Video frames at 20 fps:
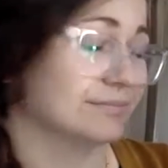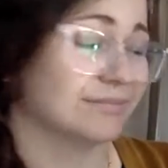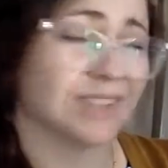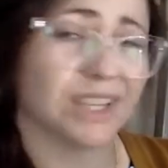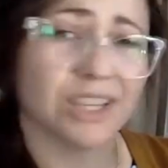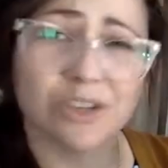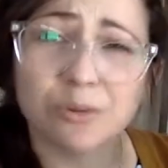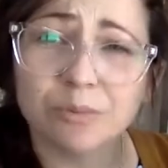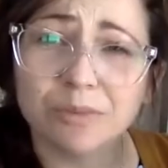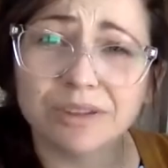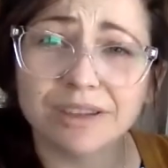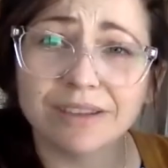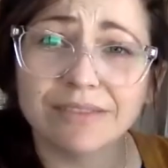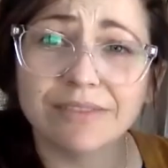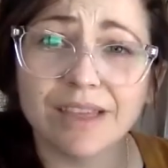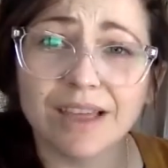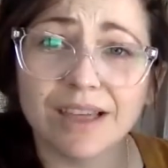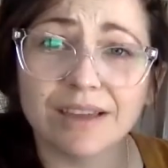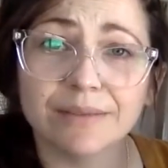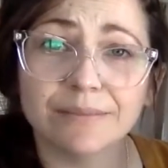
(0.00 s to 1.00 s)
Can you believe
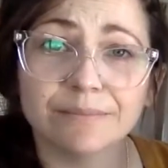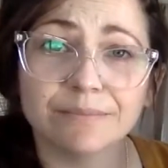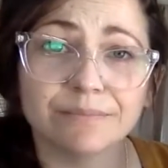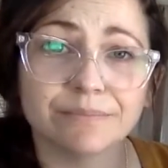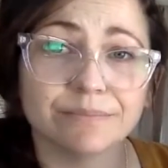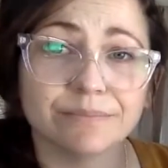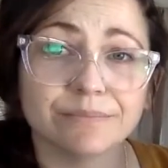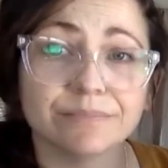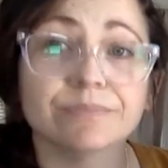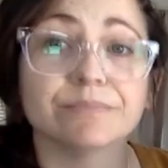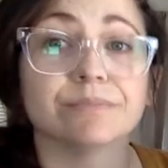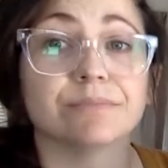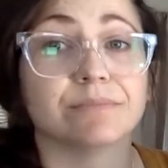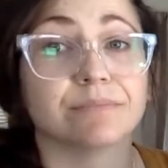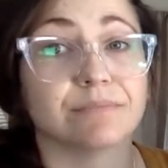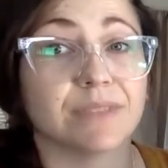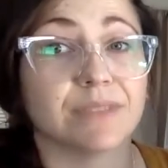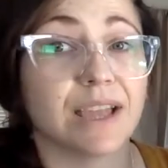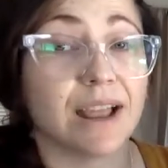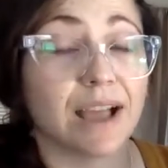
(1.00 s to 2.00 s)
that?
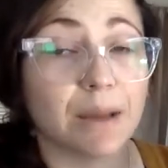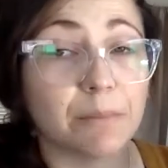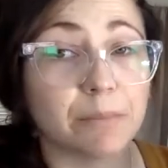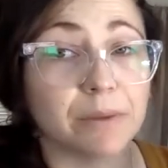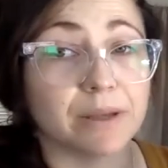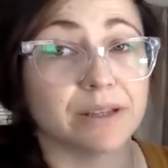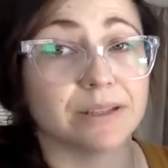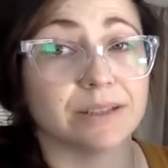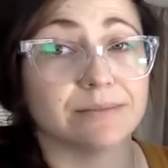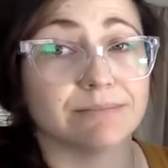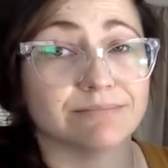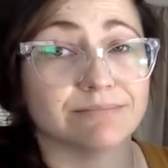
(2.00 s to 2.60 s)
It happened.